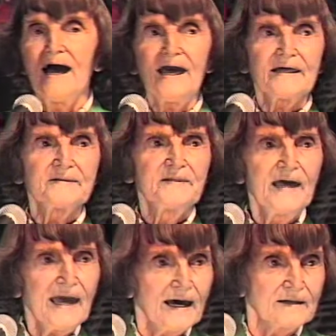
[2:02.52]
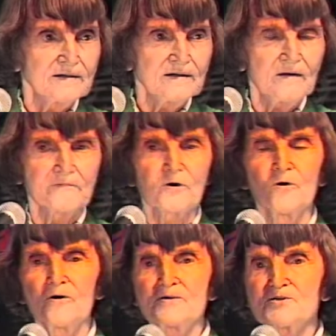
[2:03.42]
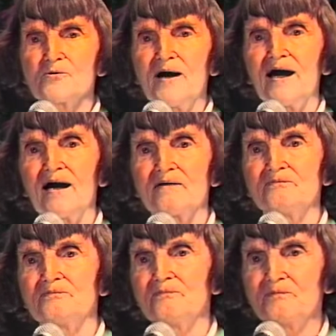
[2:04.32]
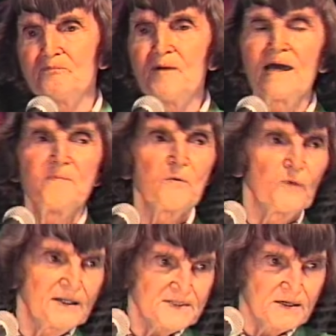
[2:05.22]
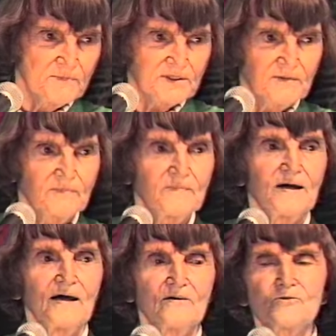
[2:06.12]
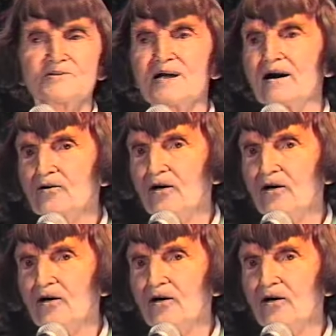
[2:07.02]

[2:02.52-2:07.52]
And then, of course, you have maybe one symptom to start